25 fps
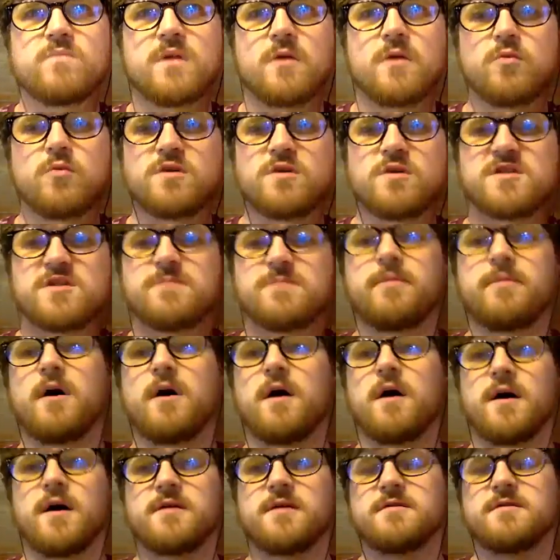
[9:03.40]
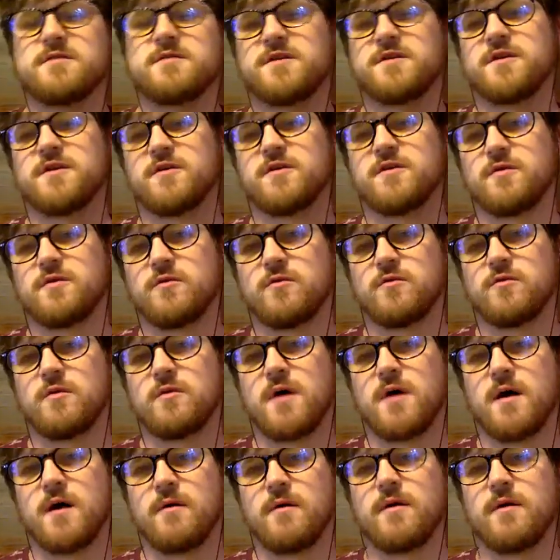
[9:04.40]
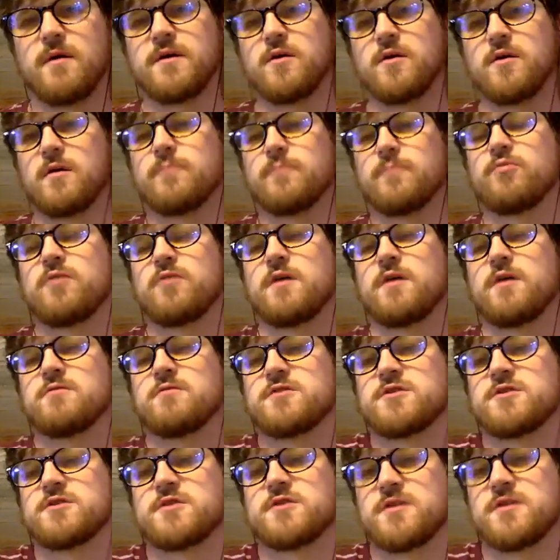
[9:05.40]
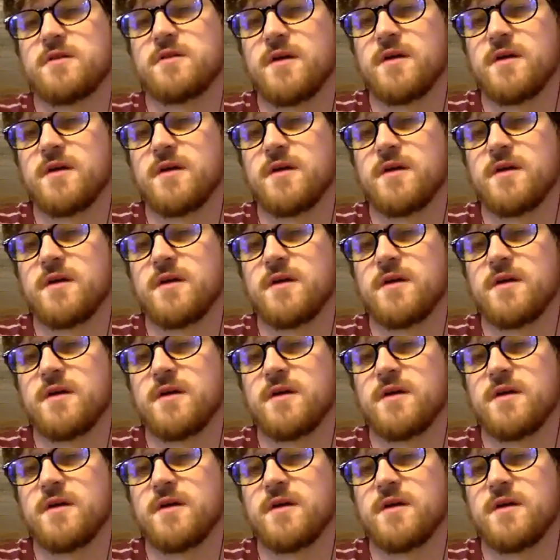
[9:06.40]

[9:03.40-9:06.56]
respond to your approach,